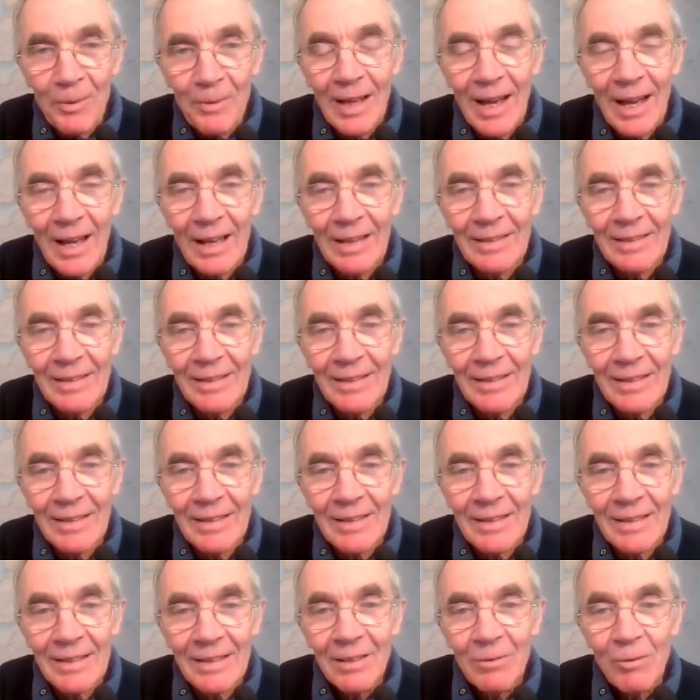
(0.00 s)
And
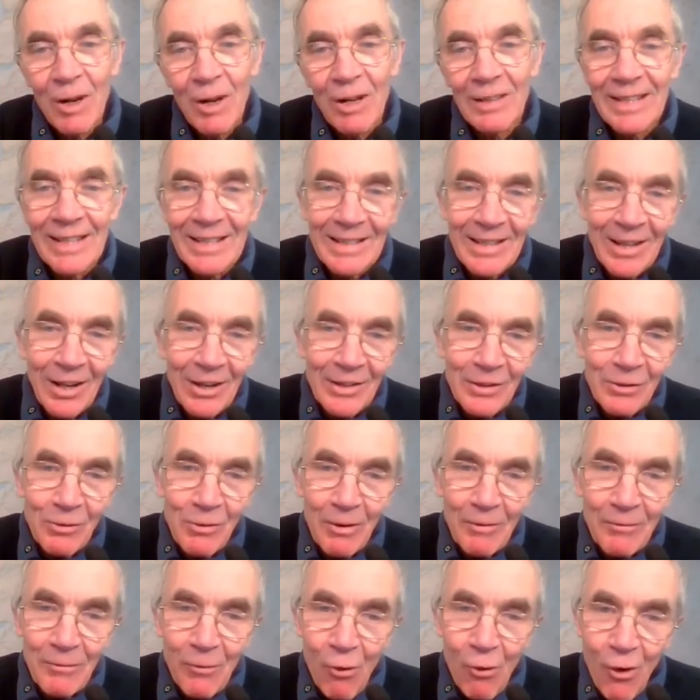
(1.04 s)
whilst it's nice to
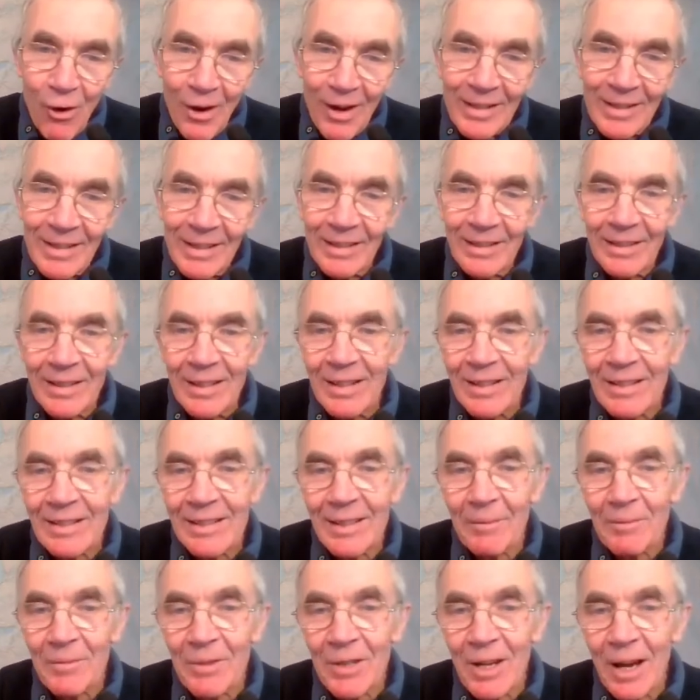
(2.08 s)
avoid,
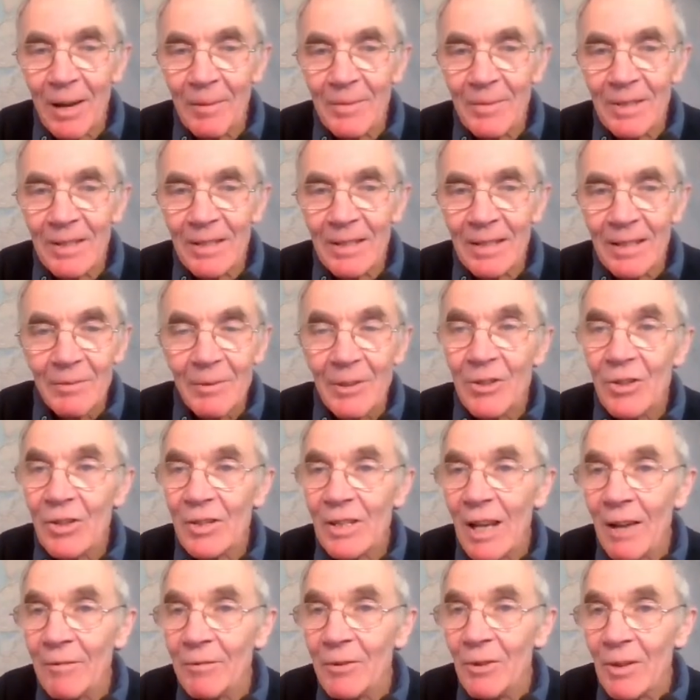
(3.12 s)
sometimes we
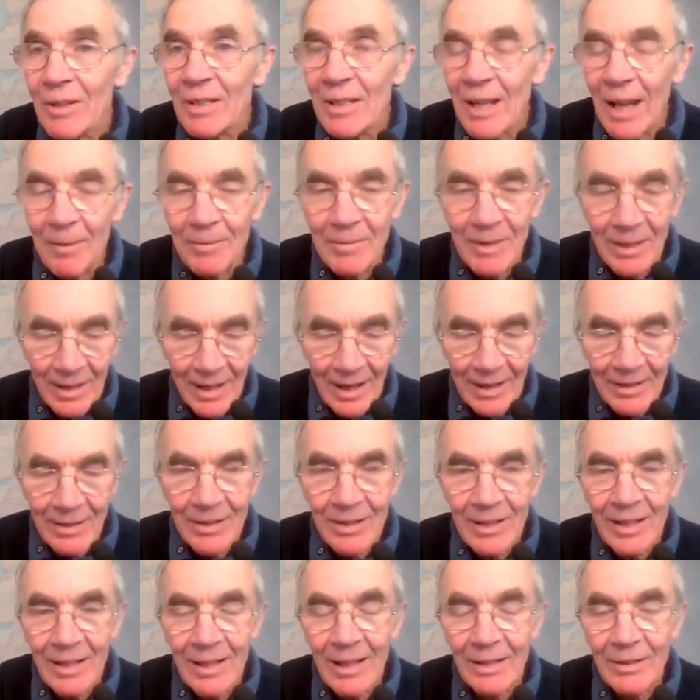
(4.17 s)
just have to accept that
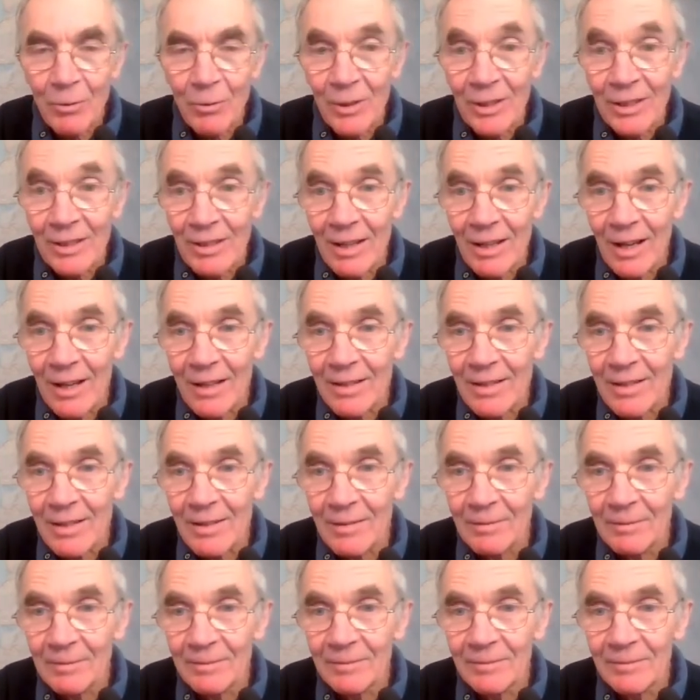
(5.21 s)
that's, that's what it does.